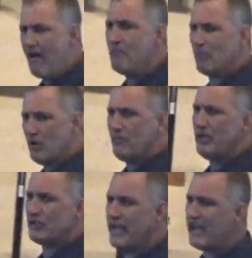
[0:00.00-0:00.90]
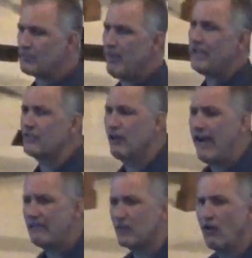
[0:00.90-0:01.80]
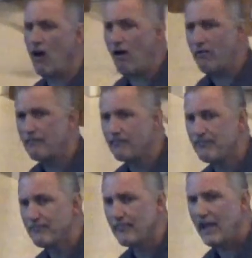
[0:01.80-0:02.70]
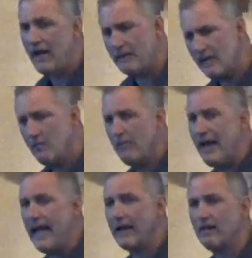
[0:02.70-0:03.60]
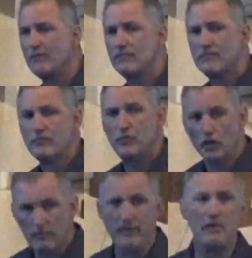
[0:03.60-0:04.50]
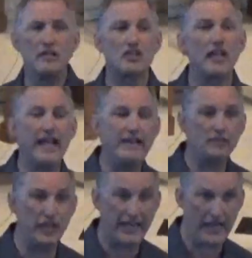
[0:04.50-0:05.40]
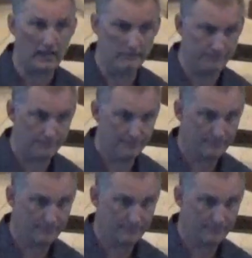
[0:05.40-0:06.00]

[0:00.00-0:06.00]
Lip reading: I'm going to be your taskmaster after all. I'm coming back. You're going to be my slaves again.